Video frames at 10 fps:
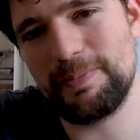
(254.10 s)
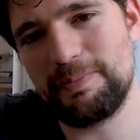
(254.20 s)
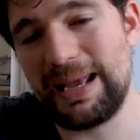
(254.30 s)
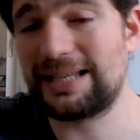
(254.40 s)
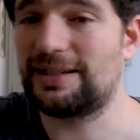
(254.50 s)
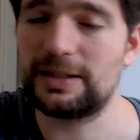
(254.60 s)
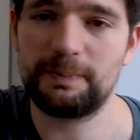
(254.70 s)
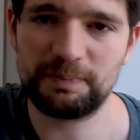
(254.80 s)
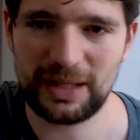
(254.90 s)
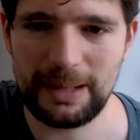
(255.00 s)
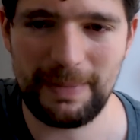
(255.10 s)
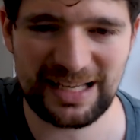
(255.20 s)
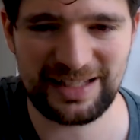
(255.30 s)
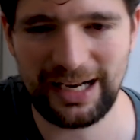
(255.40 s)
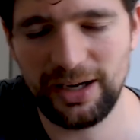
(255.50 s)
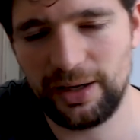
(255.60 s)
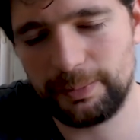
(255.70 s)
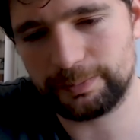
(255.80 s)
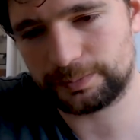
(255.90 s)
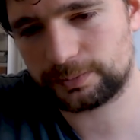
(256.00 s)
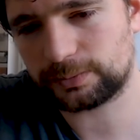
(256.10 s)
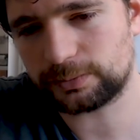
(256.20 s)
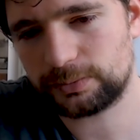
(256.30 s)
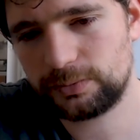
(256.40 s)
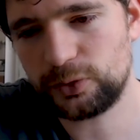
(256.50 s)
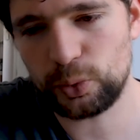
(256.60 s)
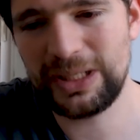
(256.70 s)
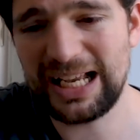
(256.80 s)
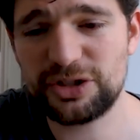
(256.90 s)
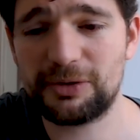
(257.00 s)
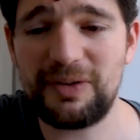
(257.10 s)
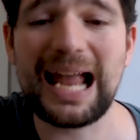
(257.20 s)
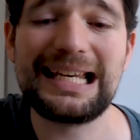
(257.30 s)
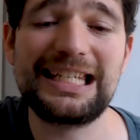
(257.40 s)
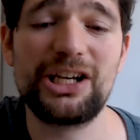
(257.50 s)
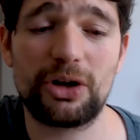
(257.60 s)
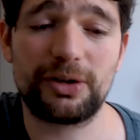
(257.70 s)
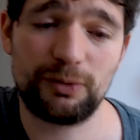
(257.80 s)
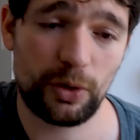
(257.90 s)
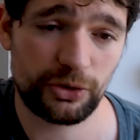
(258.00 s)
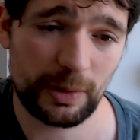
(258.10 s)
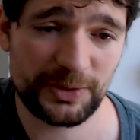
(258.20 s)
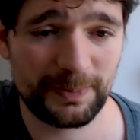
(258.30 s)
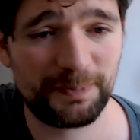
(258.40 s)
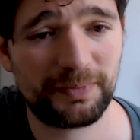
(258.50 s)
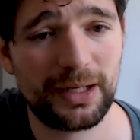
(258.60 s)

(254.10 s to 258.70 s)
makes it. It makes that cut, and it has to fight the other 4-drops.